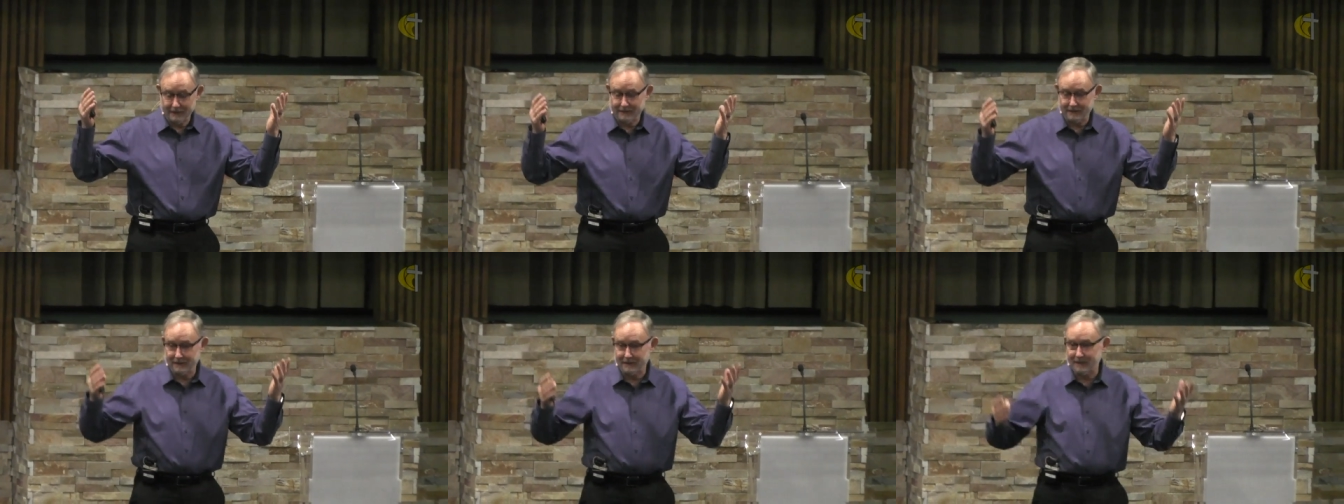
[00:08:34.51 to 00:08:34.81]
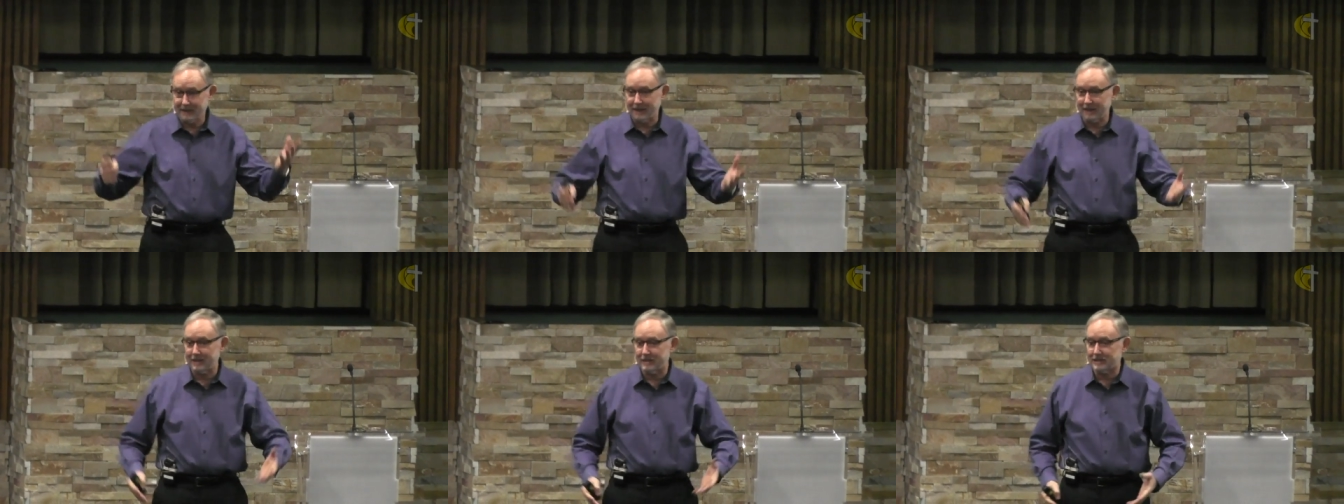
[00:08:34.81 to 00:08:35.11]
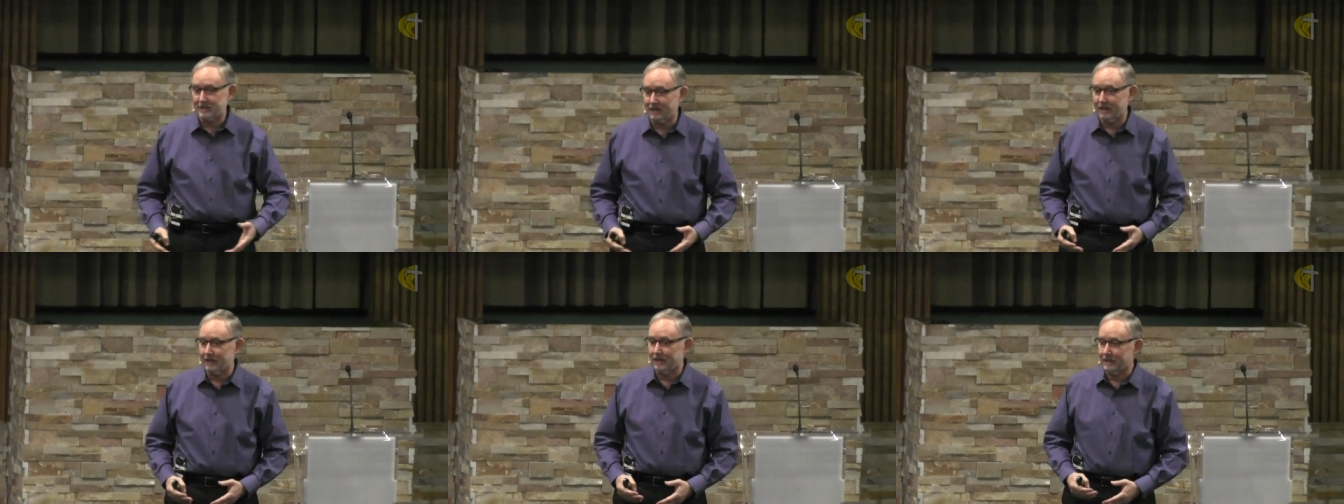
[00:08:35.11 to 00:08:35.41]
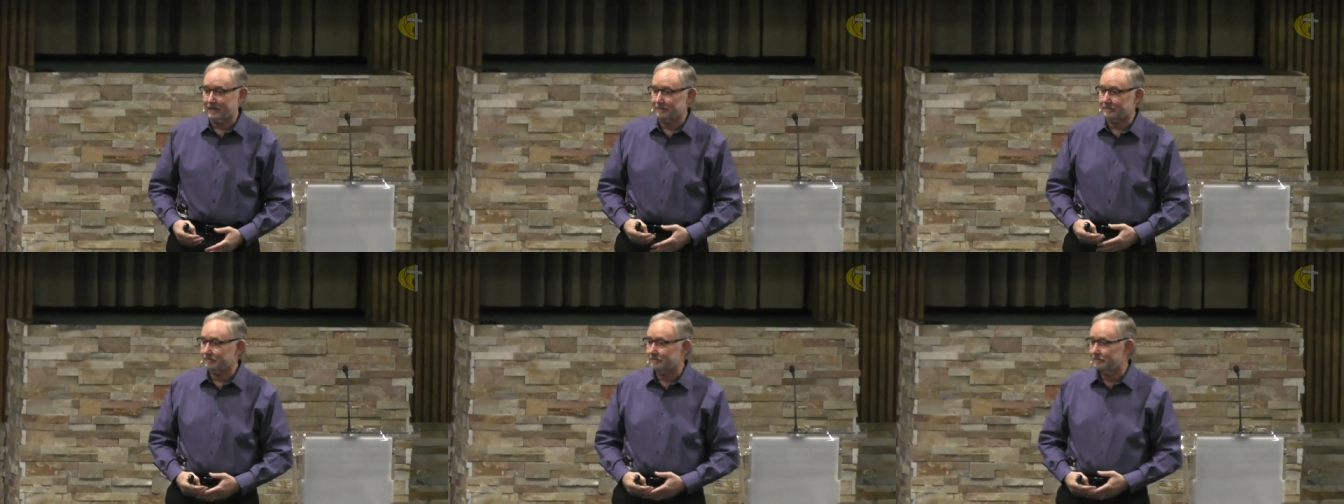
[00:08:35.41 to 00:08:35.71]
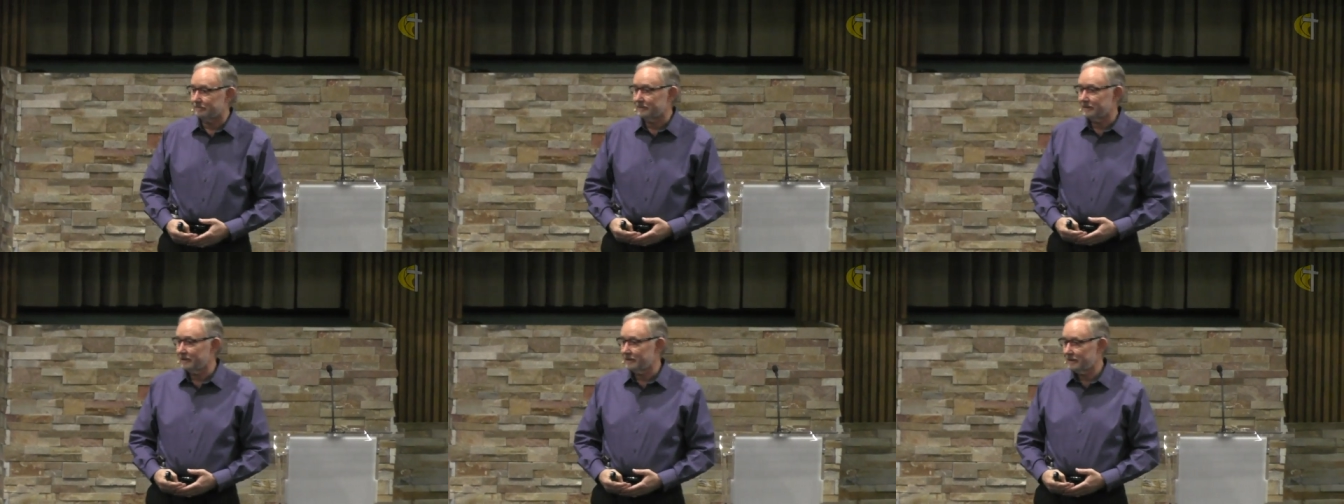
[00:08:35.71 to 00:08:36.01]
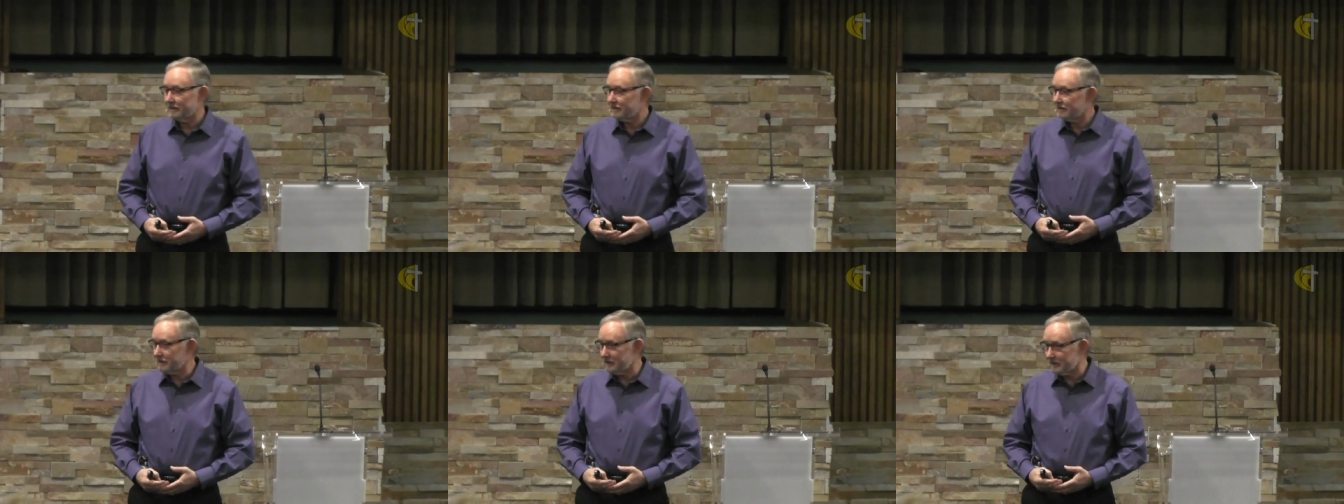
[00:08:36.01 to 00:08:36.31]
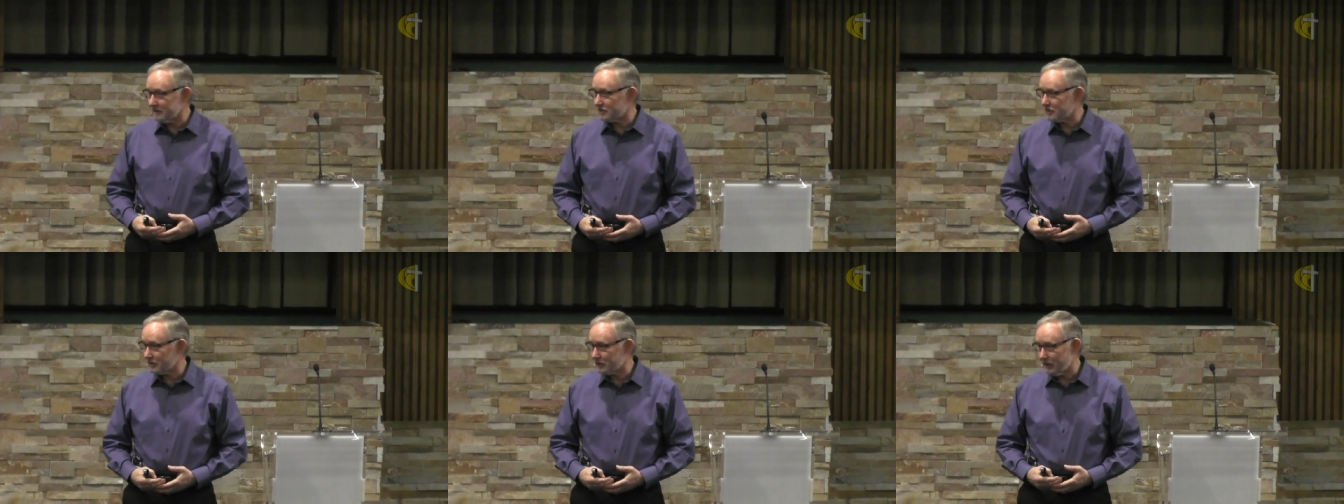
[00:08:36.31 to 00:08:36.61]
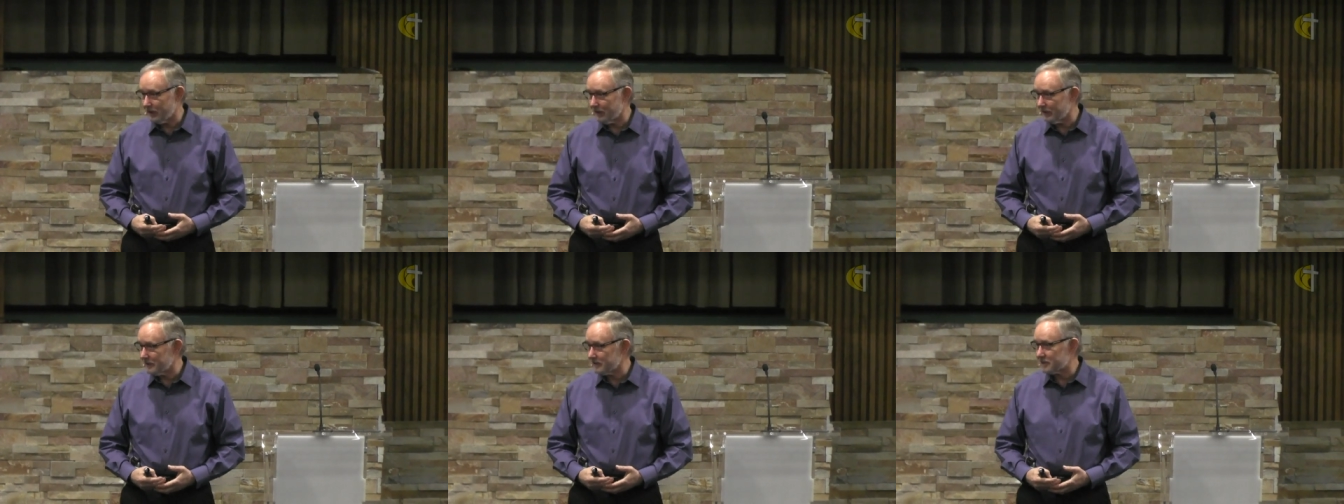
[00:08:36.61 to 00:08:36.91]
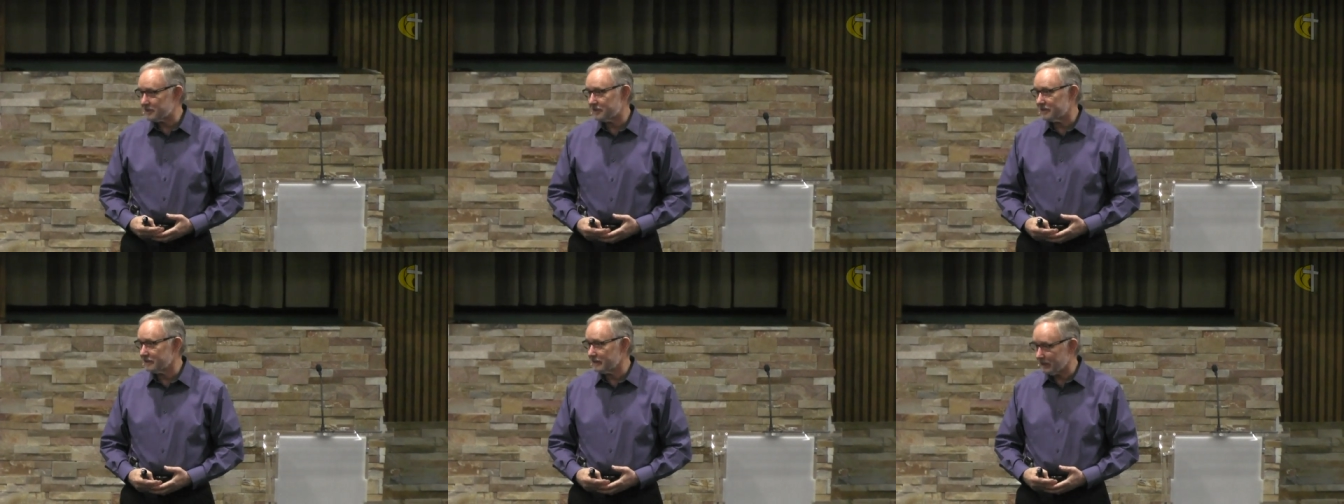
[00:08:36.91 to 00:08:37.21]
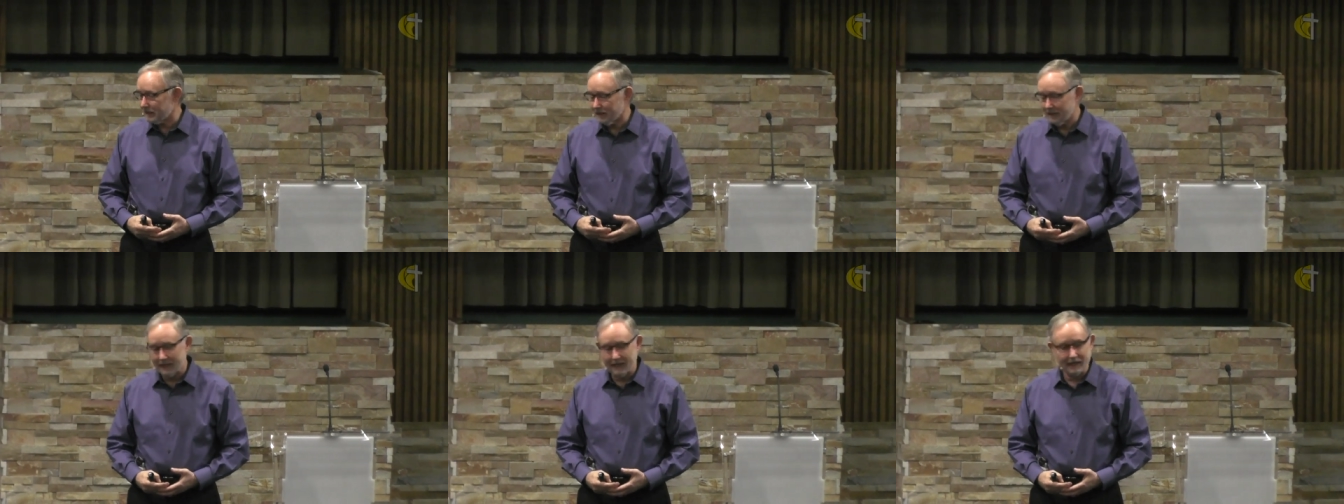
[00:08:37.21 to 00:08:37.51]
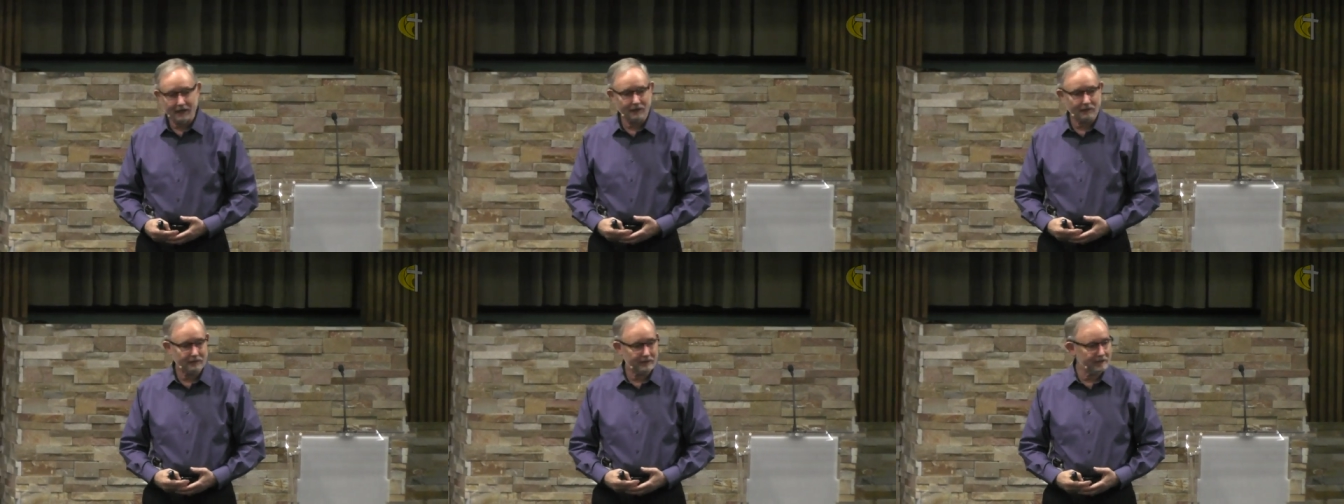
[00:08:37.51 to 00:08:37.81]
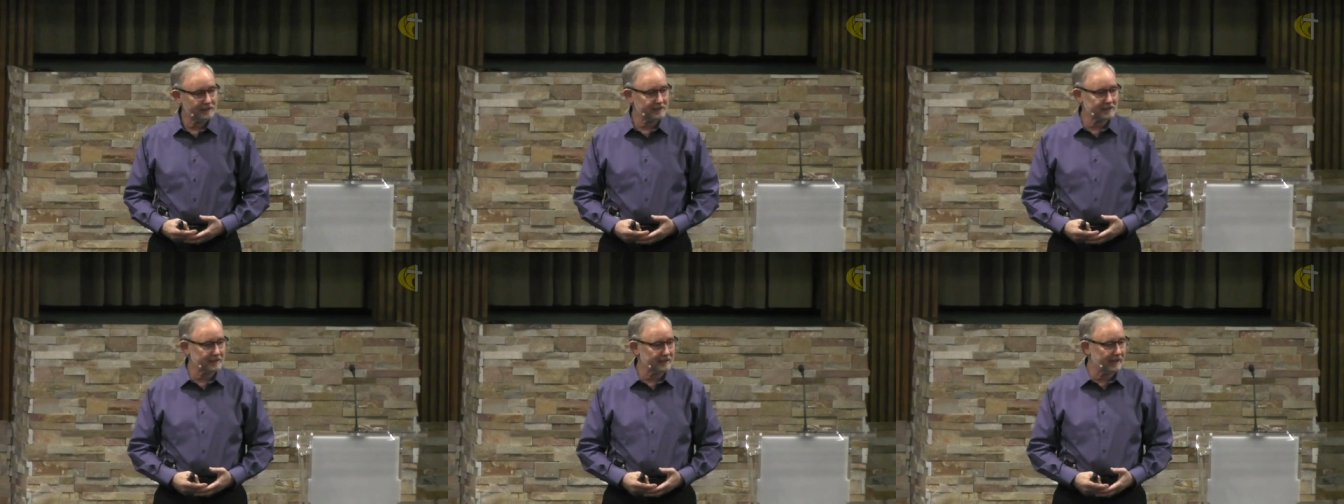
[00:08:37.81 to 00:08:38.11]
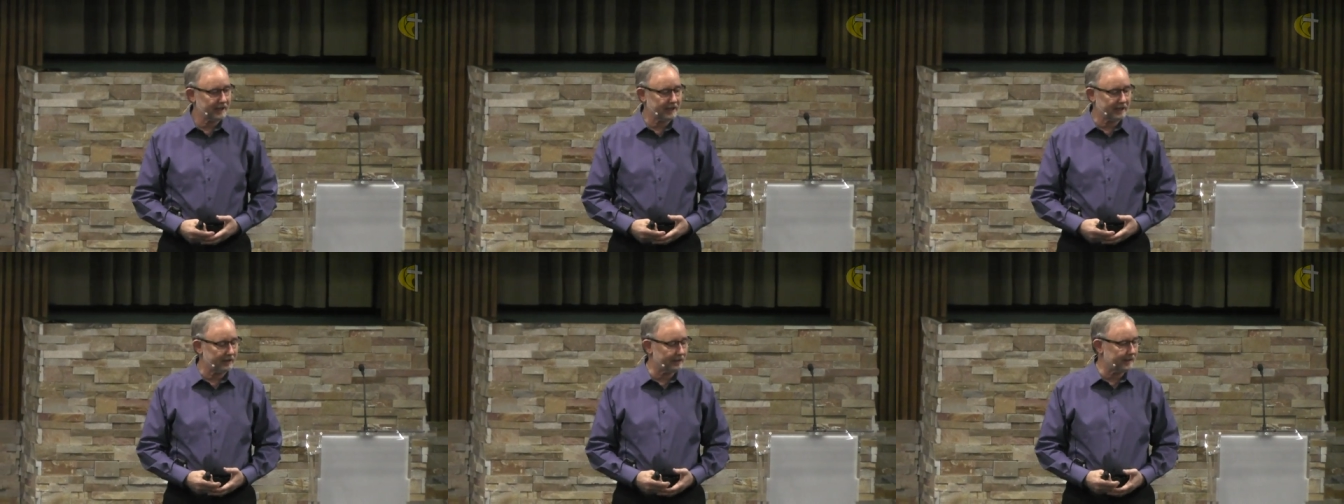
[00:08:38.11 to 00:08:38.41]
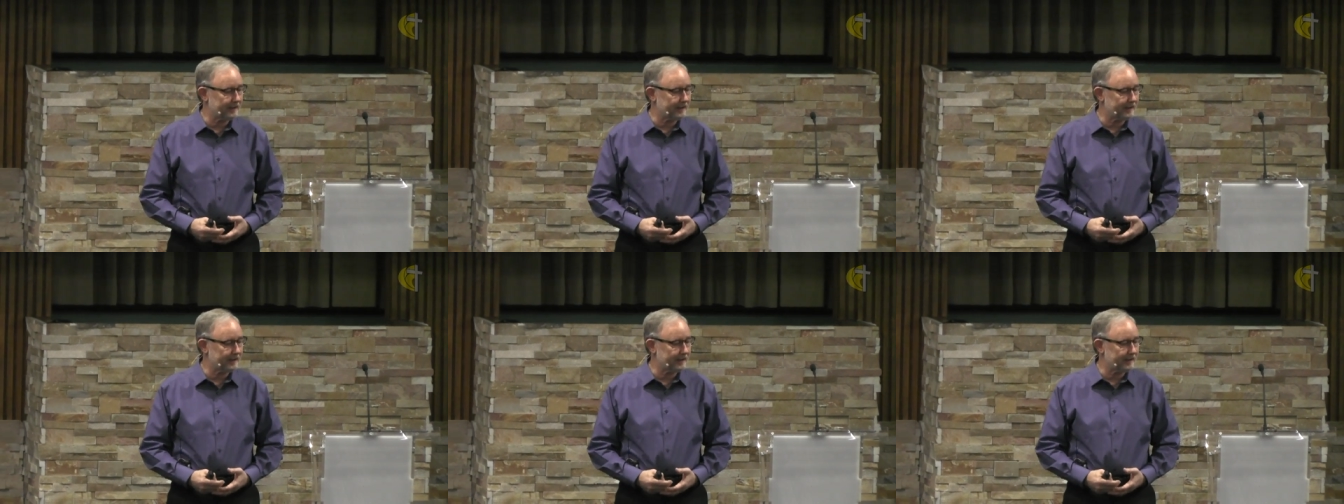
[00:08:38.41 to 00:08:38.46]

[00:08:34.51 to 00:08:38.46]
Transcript: the daytime that is a constant cloud that's there.